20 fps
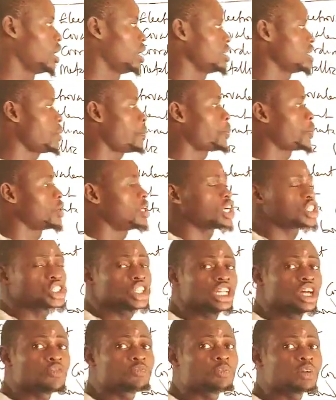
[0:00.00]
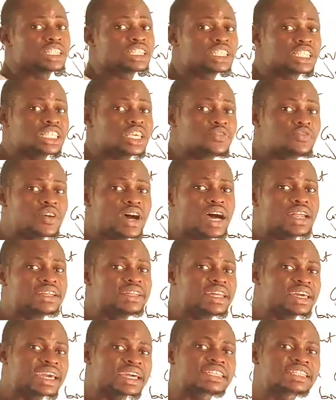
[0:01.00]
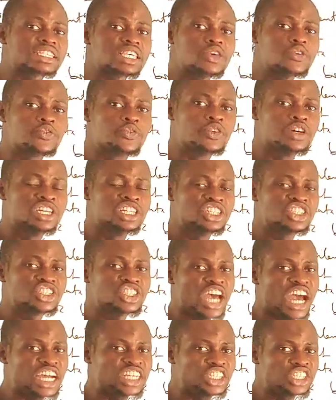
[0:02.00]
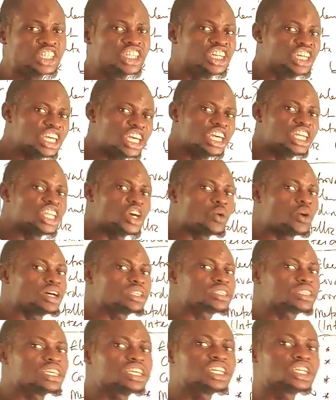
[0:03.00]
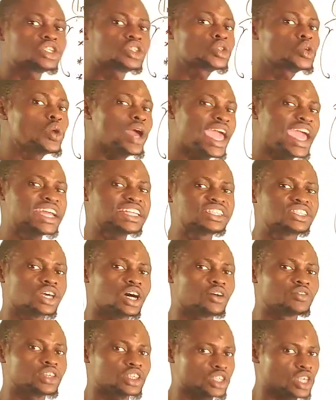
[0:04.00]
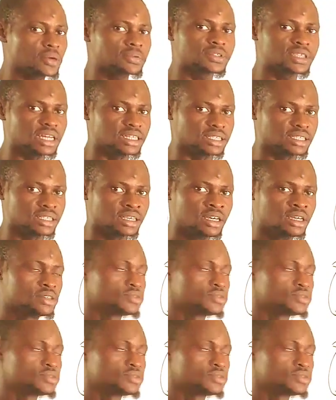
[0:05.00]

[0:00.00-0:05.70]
the production of positive and negative charge in the two ends of the substance.